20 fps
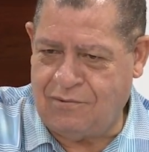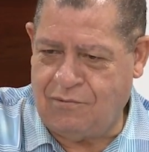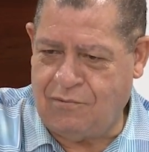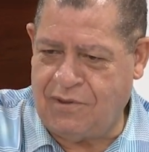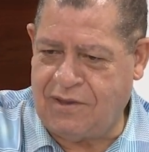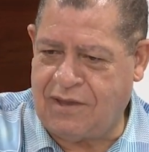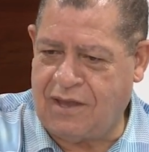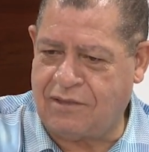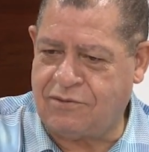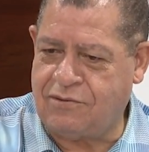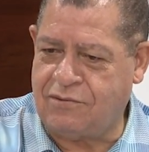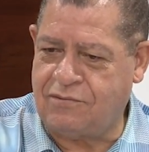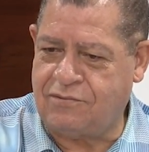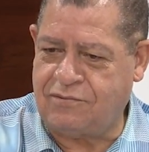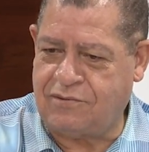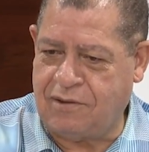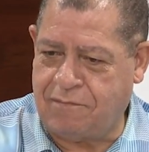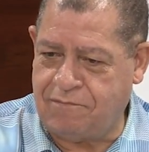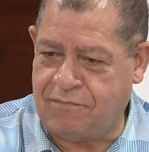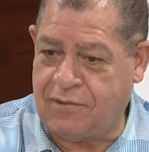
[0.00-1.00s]
we get to
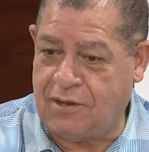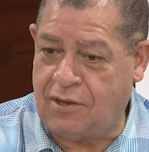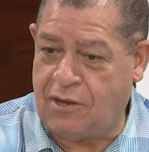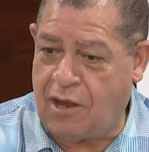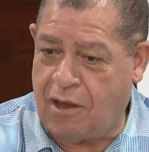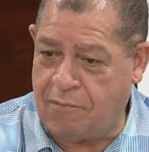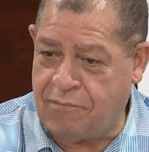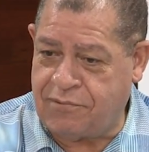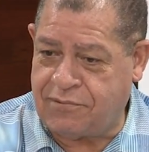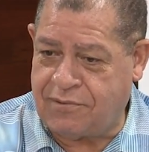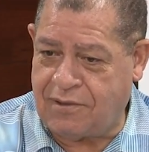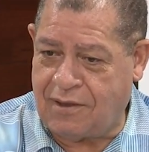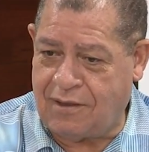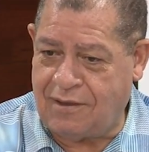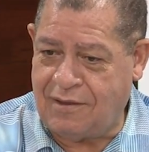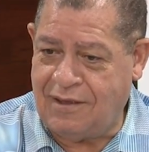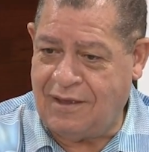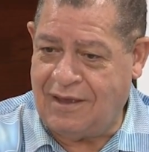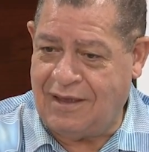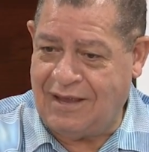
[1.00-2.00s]
ship the lobster
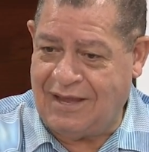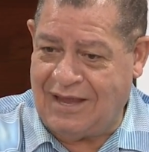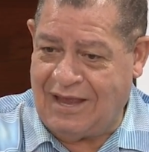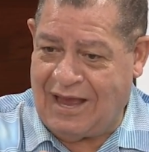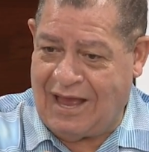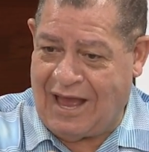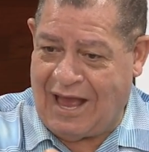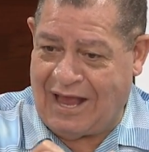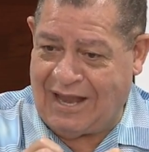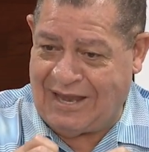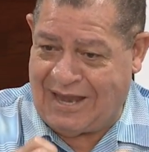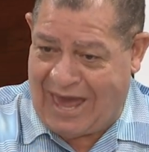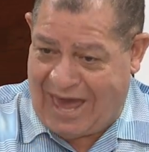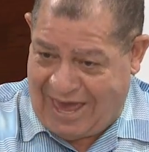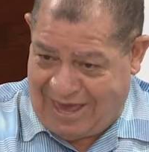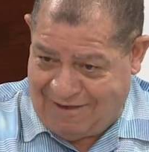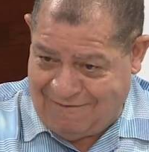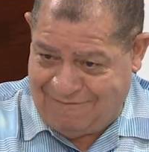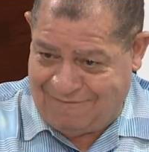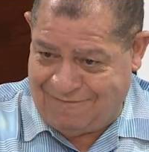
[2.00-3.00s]

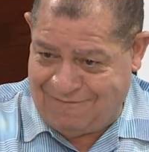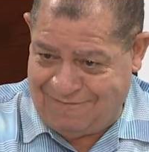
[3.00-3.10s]
alive.